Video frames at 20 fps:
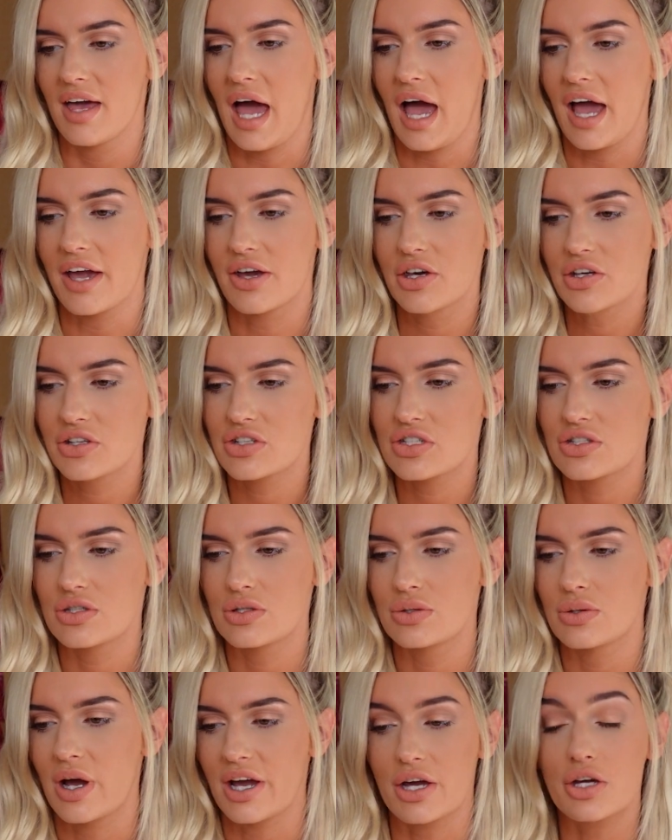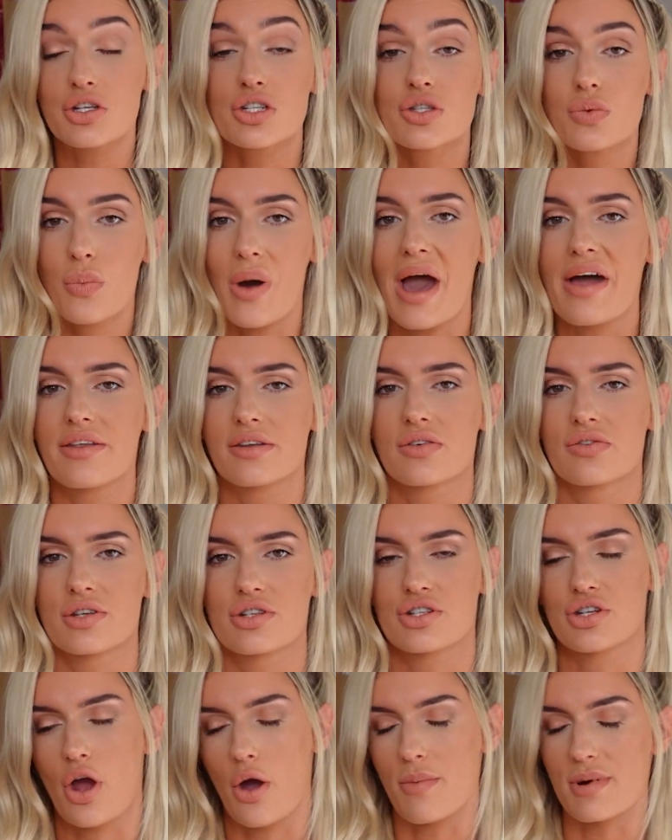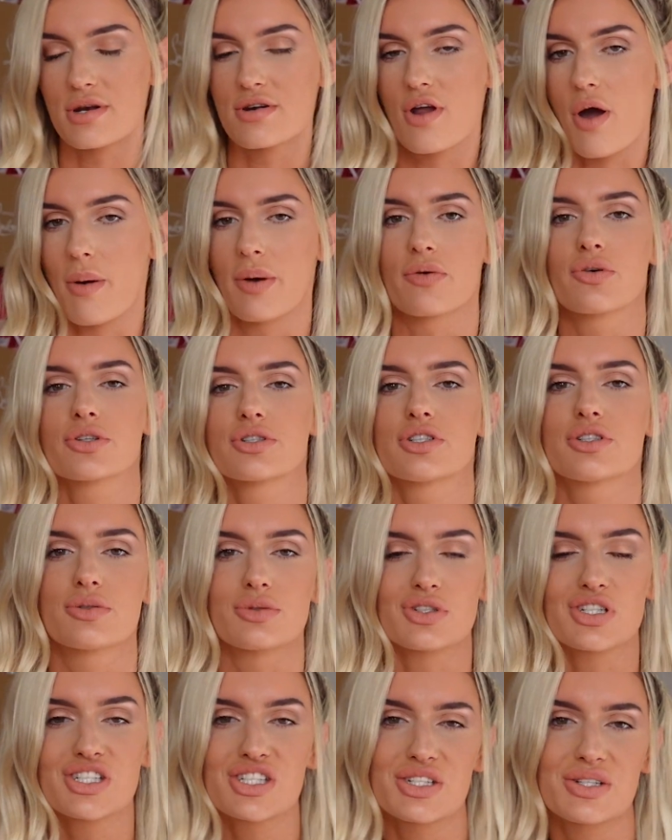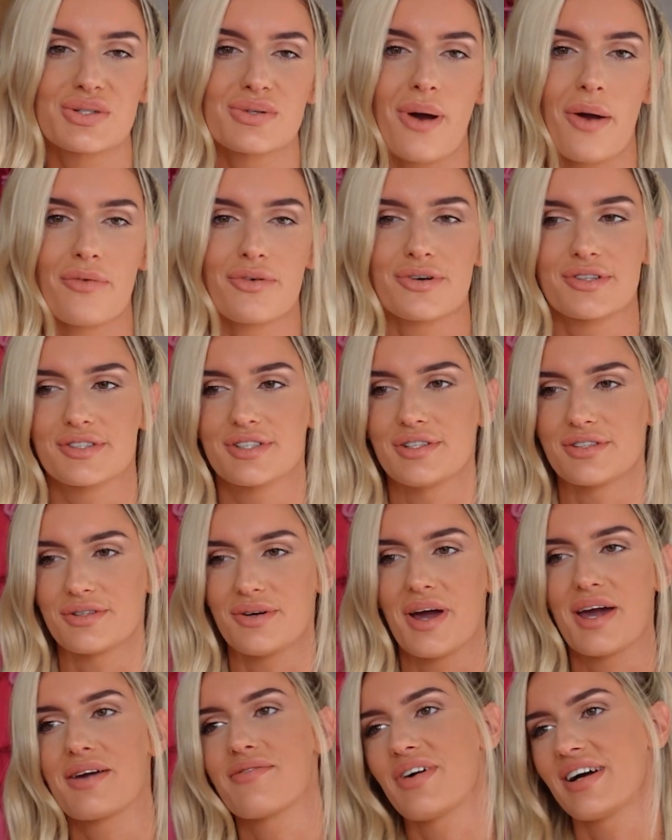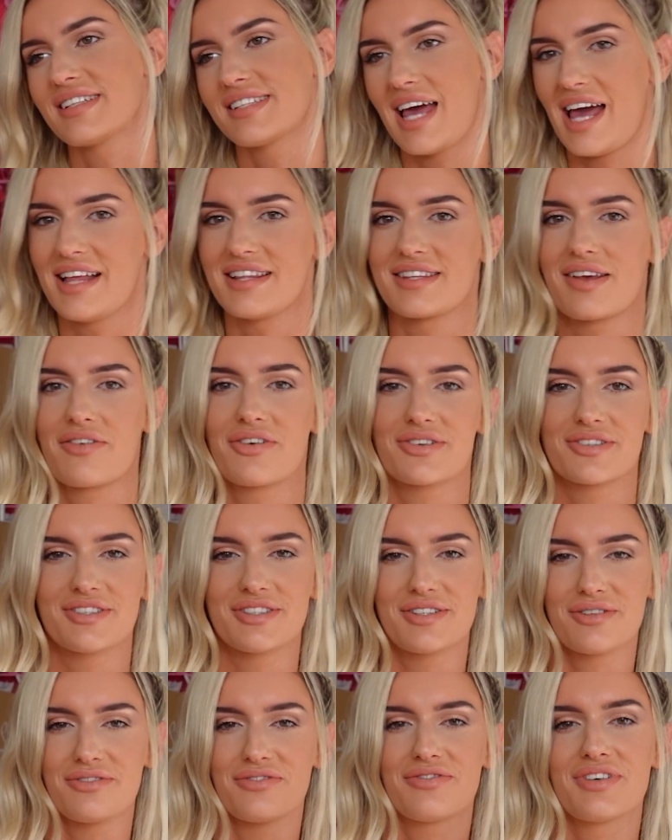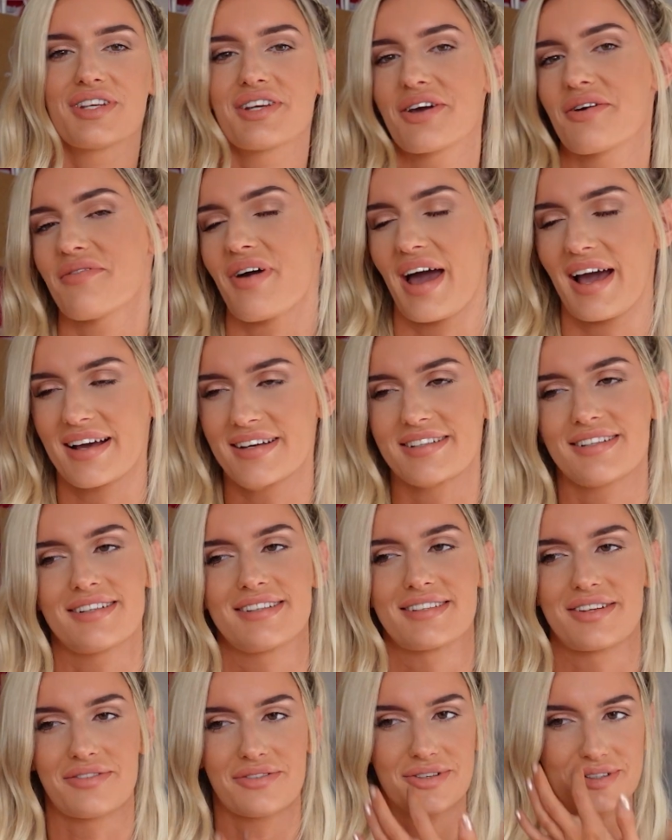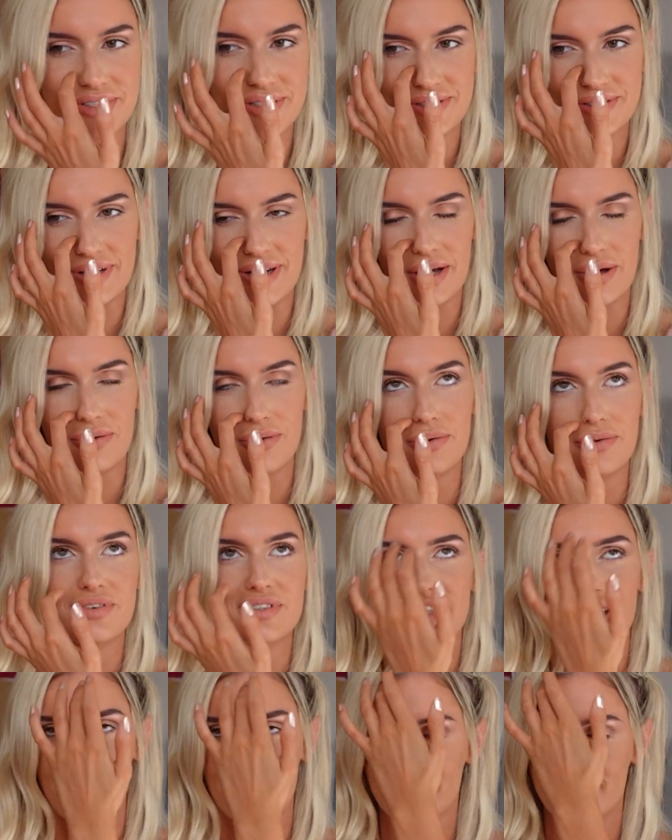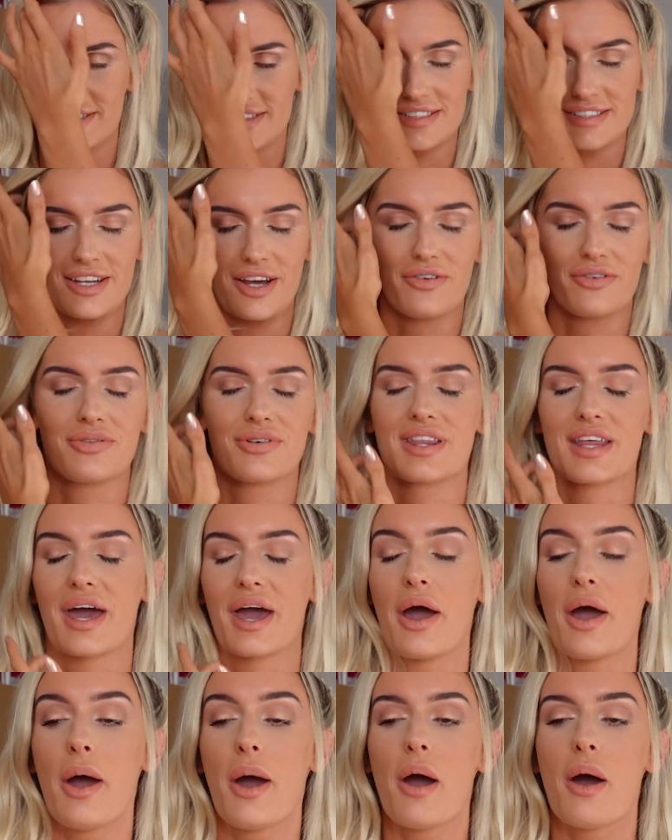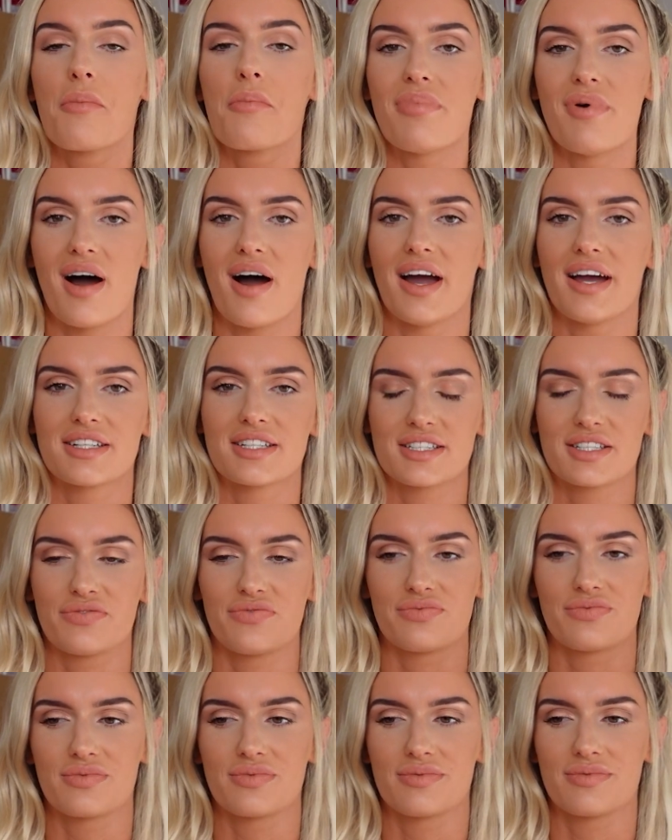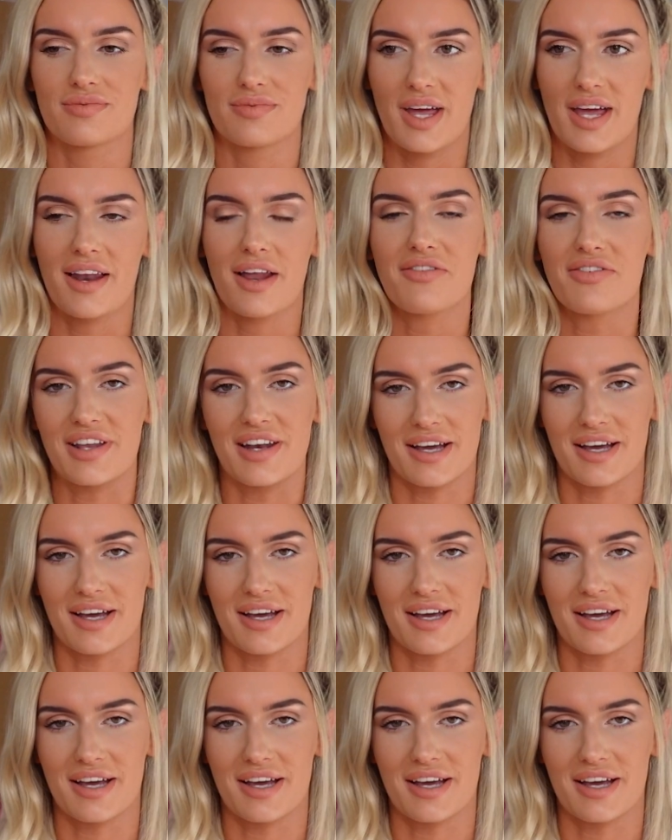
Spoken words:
I could just wear this for the show, but no, I've got to do a shoot. I've got to do 8x10s. I've got to do video packages. I've got to do, like, all this extra stuff with it. But I love it.